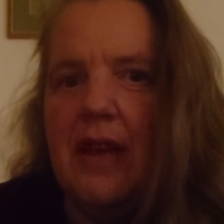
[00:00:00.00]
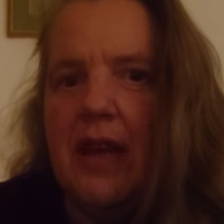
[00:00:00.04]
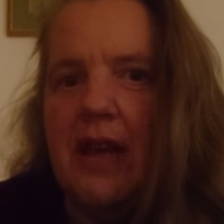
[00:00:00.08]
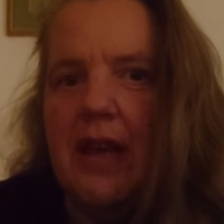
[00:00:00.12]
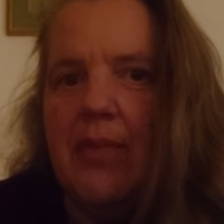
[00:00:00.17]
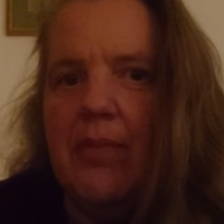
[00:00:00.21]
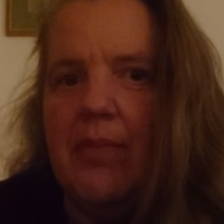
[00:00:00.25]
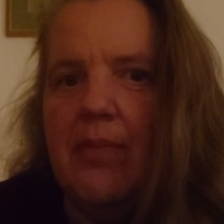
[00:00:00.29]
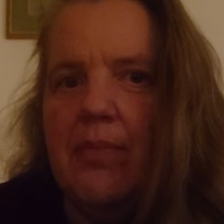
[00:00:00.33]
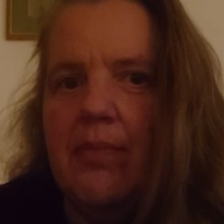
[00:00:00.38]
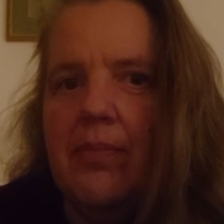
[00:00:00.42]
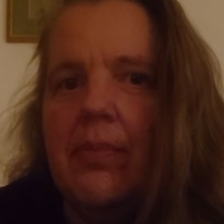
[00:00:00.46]

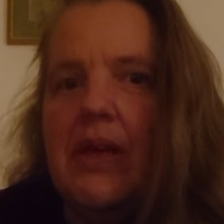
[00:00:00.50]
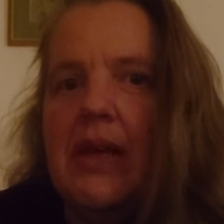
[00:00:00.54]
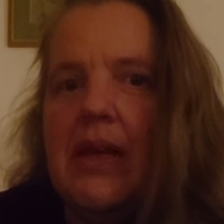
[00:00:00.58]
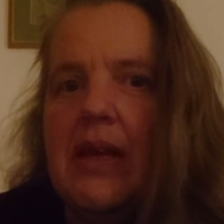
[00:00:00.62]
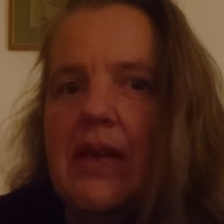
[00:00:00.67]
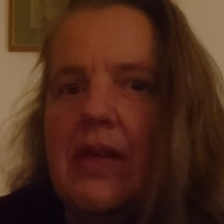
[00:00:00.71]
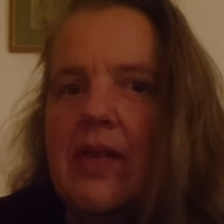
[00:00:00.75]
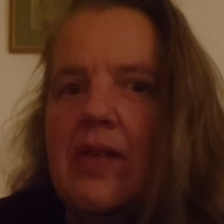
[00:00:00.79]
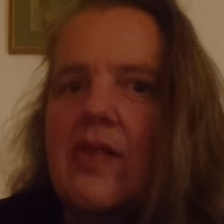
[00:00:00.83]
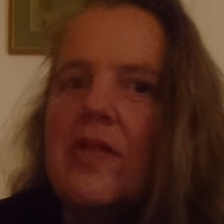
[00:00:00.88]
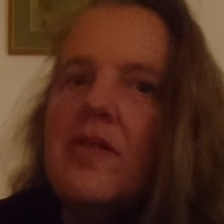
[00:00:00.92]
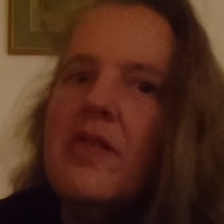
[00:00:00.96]
It
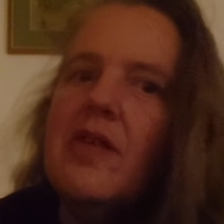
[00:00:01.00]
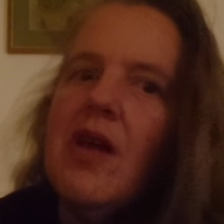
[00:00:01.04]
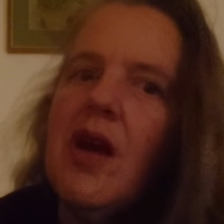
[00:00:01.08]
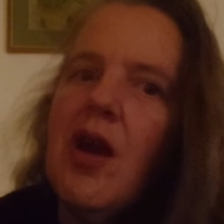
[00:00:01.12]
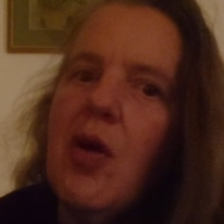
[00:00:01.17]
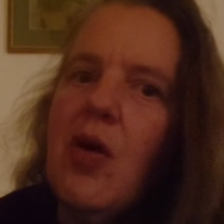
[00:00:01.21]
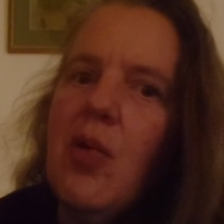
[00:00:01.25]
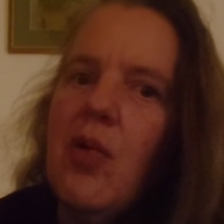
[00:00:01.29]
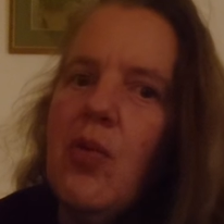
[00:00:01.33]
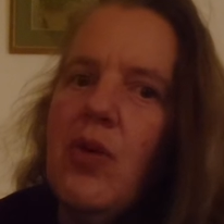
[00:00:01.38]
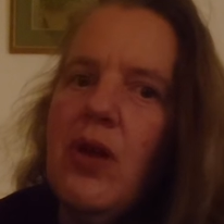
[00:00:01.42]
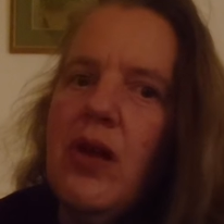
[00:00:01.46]
means
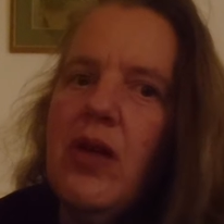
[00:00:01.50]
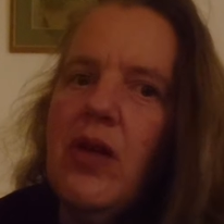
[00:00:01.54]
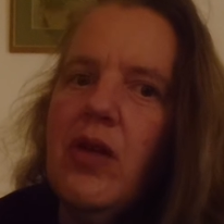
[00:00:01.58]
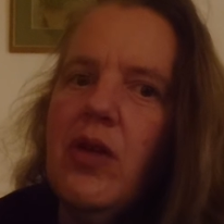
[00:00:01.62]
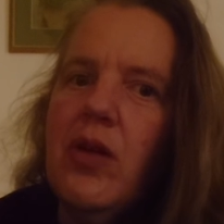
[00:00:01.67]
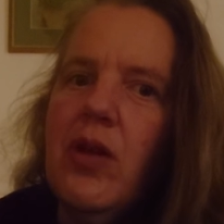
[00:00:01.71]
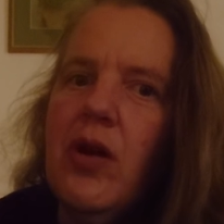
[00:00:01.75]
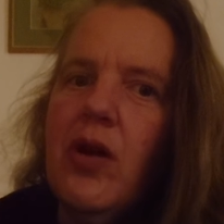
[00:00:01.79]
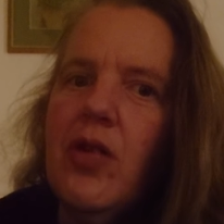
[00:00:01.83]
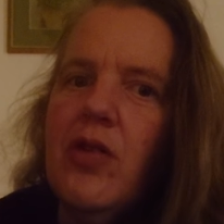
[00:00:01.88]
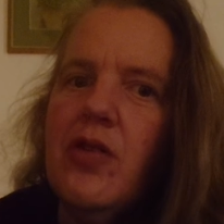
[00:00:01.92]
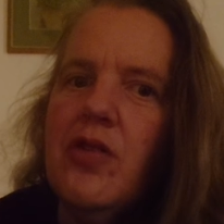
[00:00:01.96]
a real
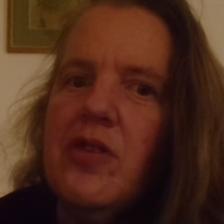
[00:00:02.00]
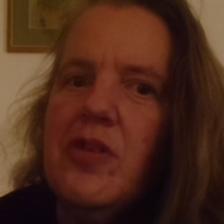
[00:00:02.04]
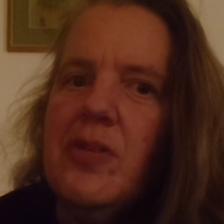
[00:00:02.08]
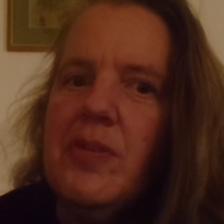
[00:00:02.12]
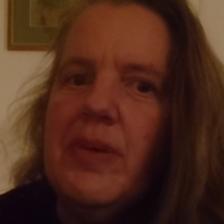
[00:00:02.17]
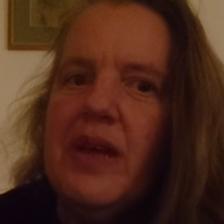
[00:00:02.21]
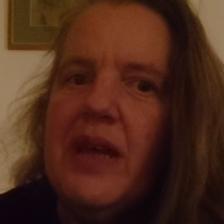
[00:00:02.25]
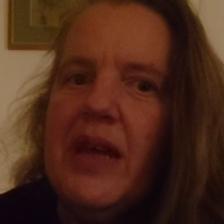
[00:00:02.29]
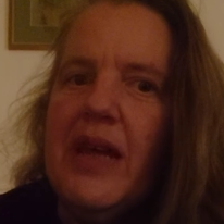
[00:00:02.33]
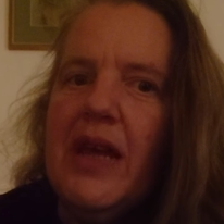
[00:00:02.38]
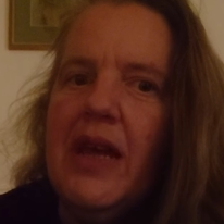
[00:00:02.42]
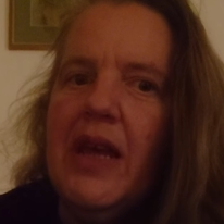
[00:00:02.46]
lot to
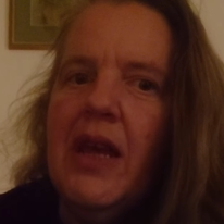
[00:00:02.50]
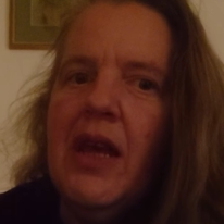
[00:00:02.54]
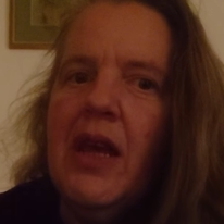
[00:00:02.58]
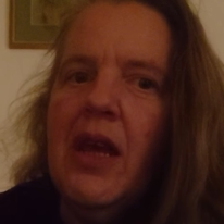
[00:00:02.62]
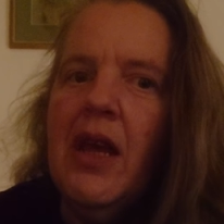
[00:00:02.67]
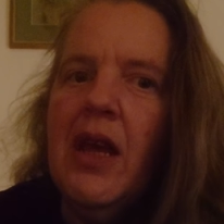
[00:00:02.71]
me.